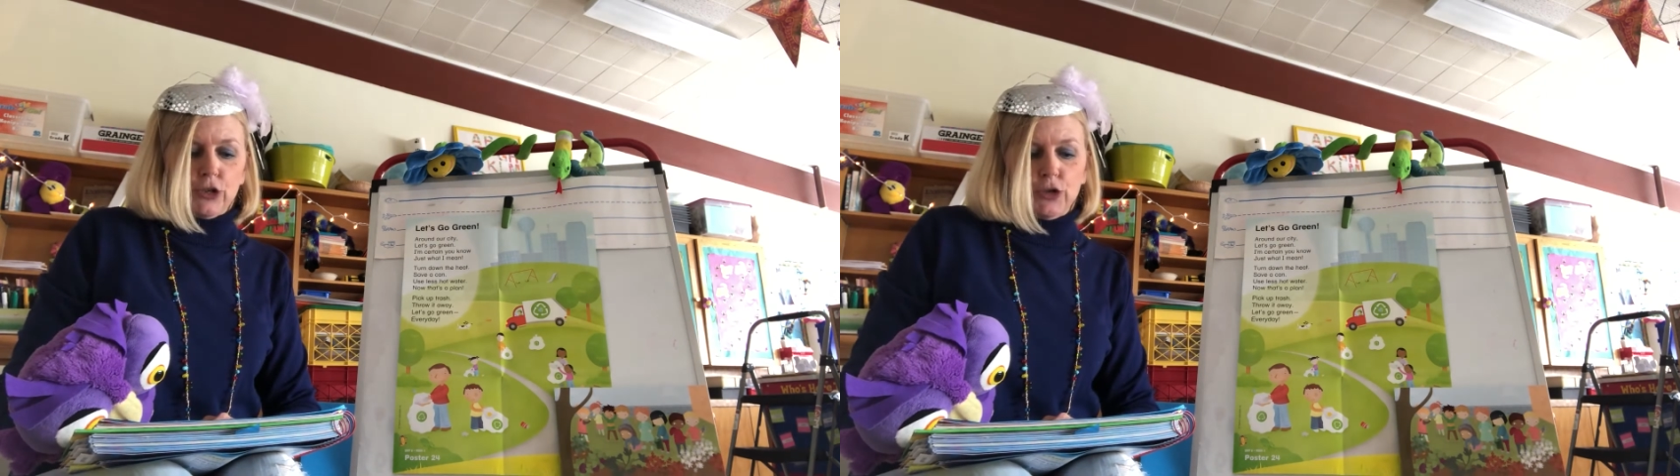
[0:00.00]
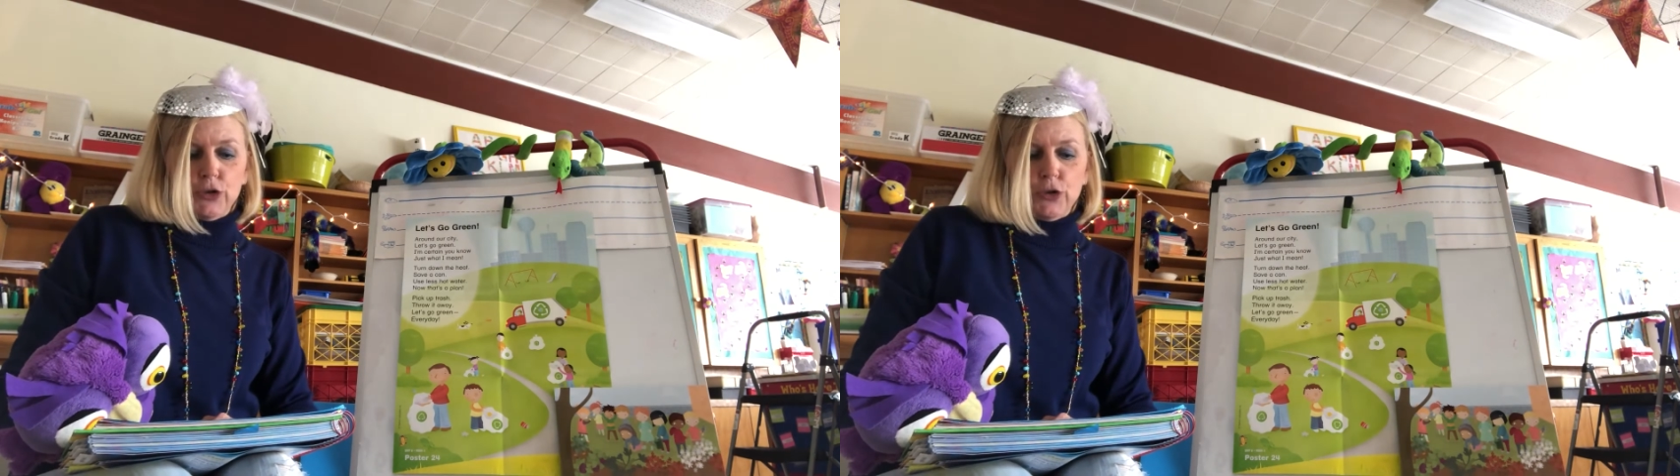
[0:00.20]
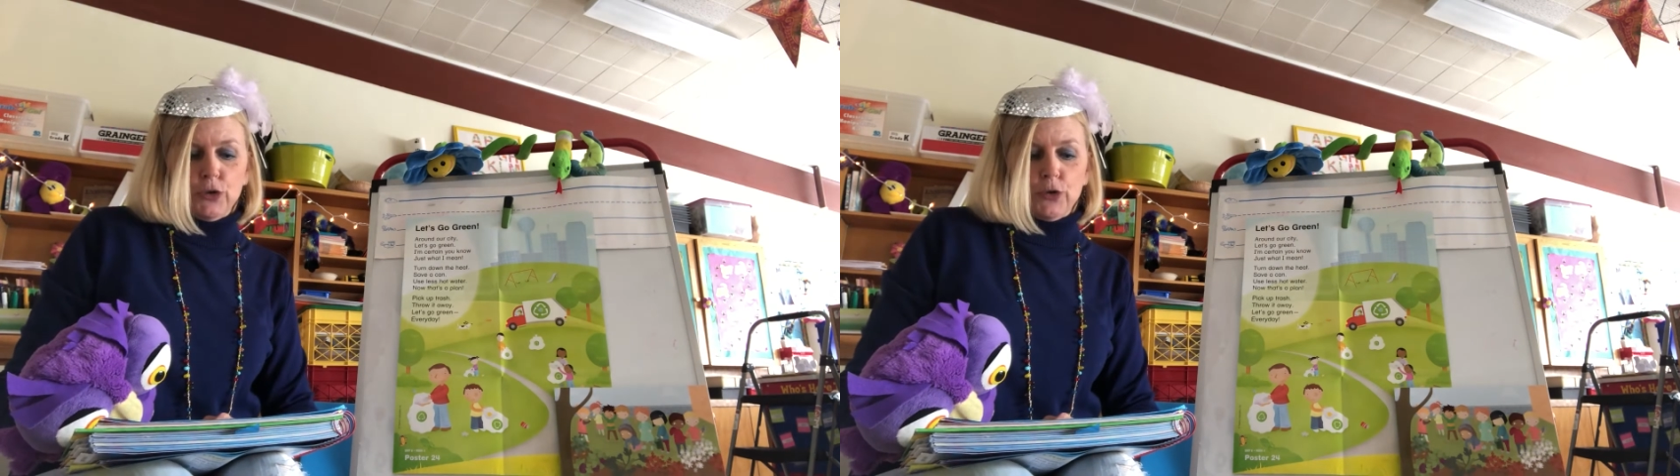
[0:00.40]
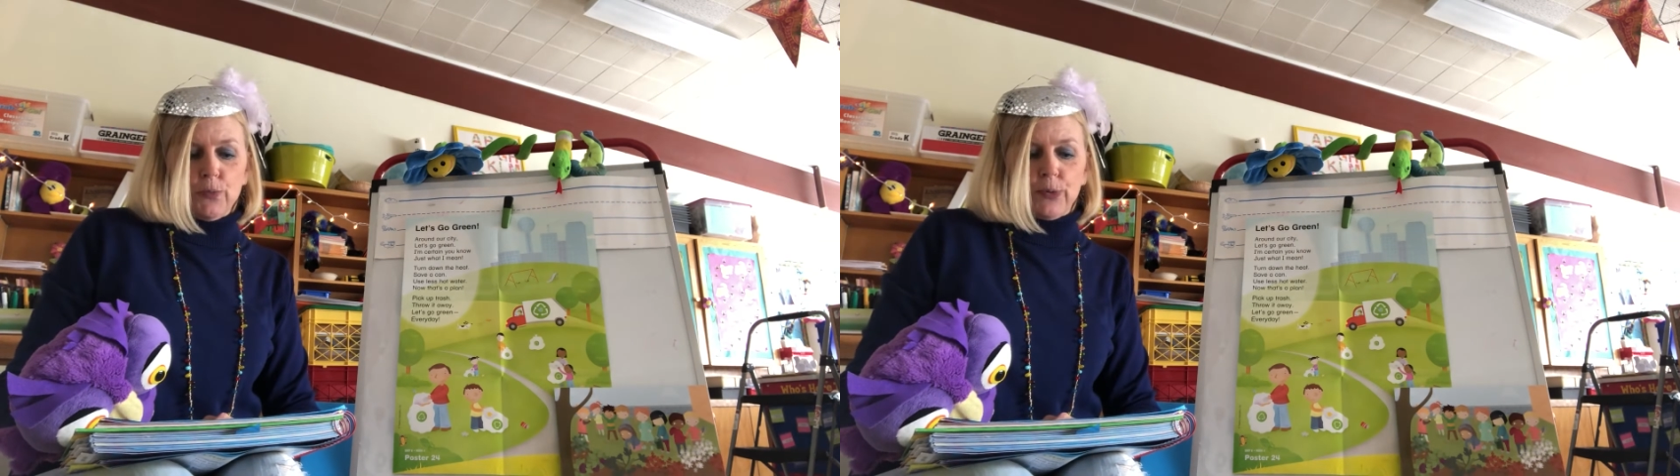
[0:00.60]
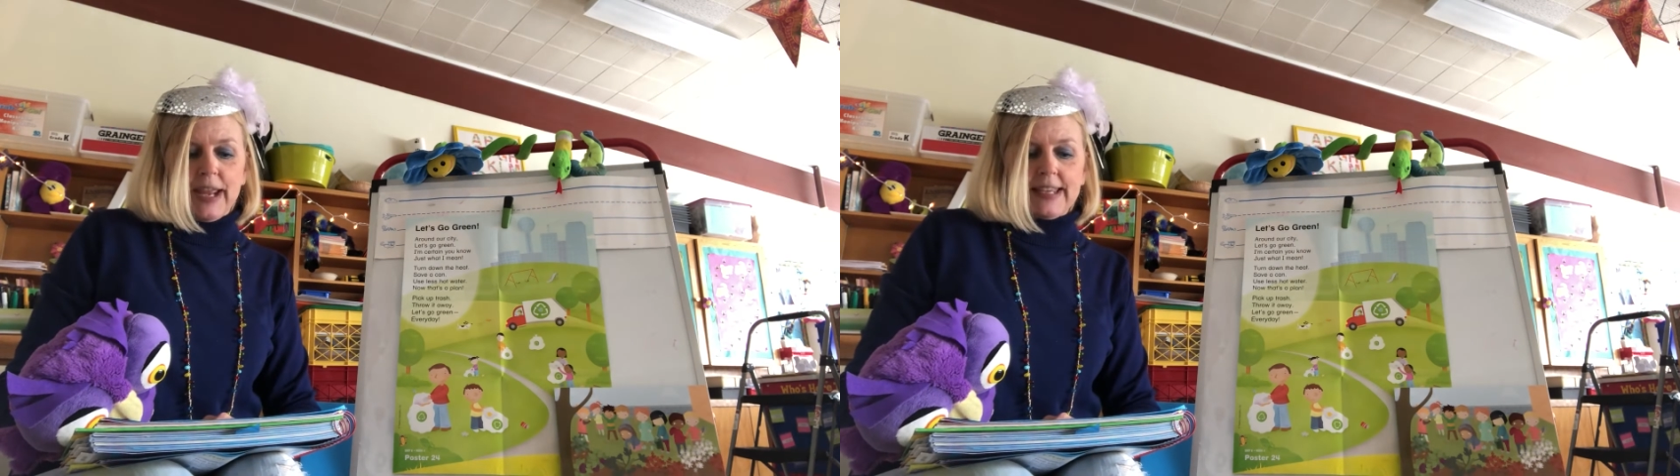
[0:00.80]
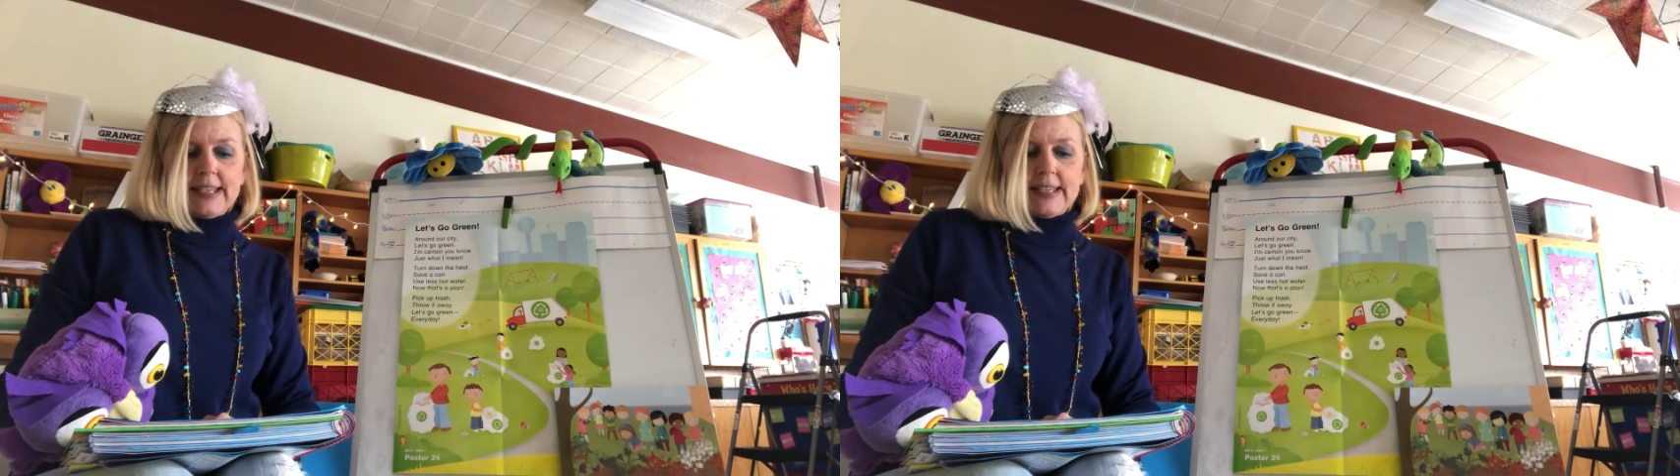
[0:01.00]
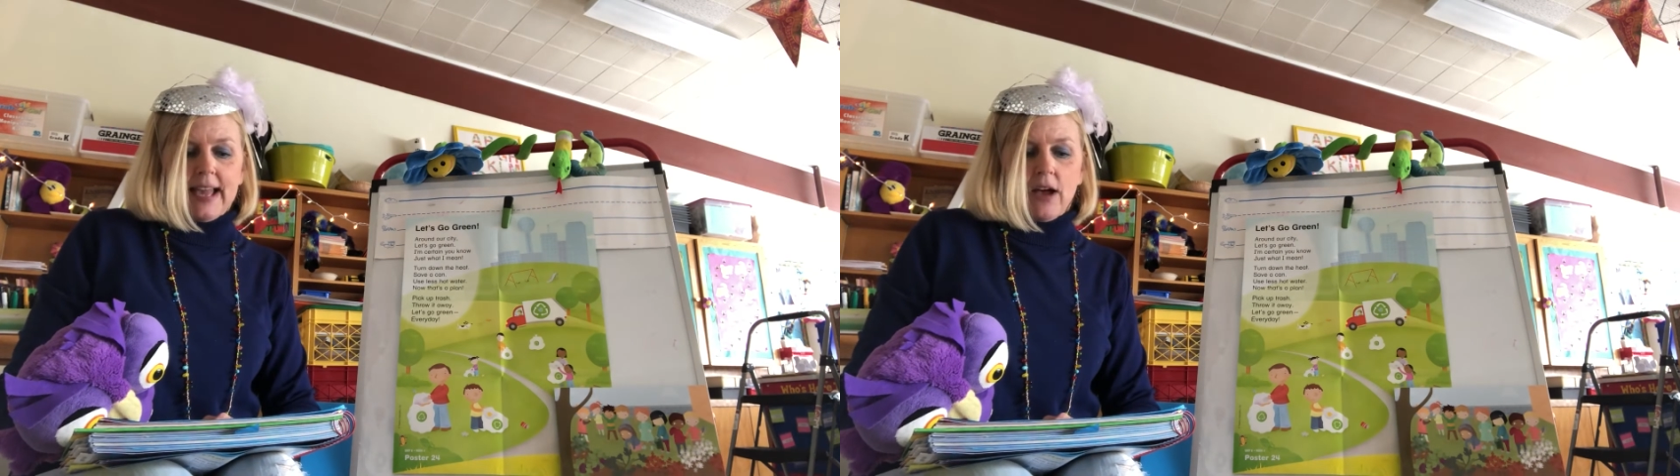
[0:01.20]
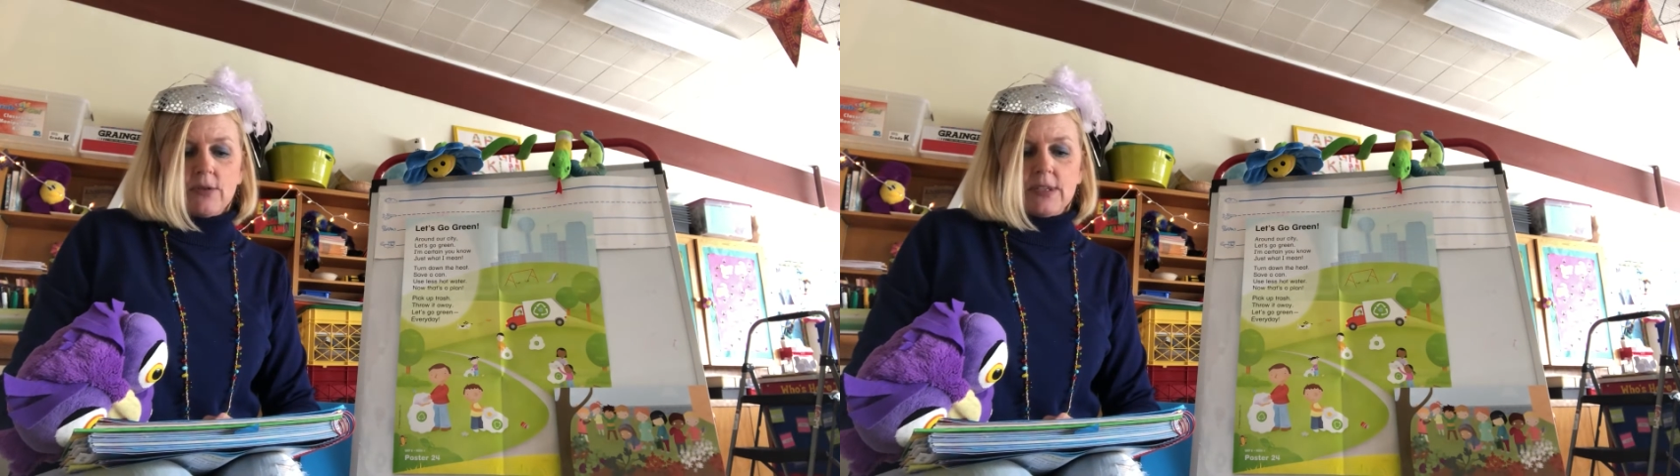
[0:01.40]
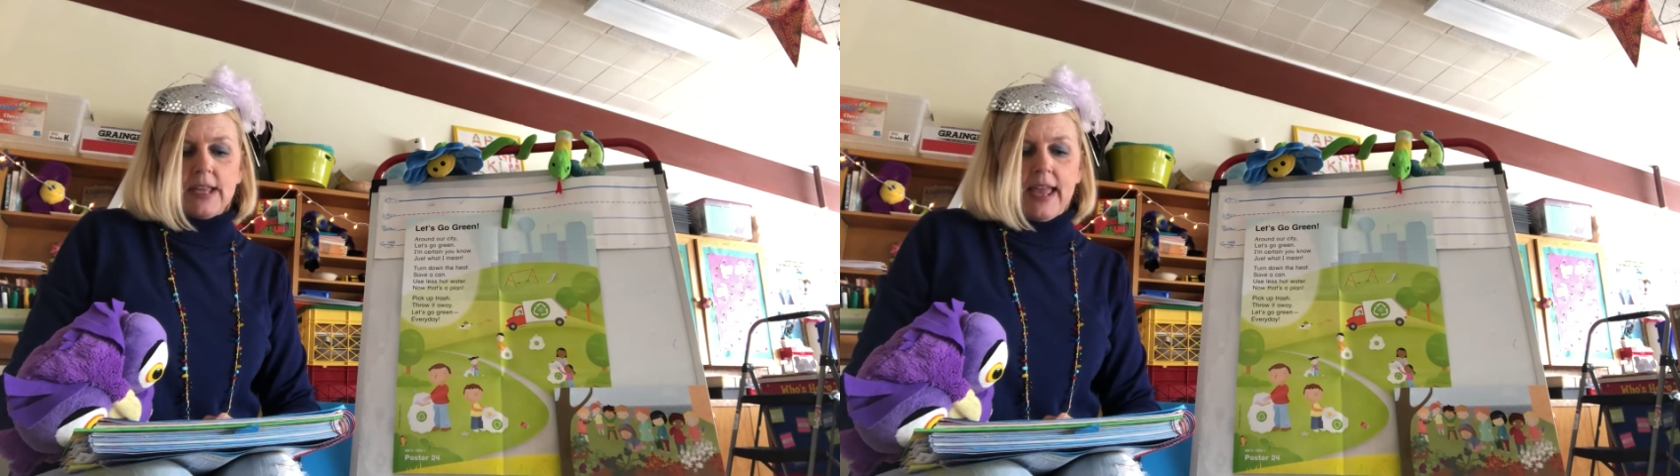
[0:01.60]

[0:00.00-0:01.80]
to break the sounds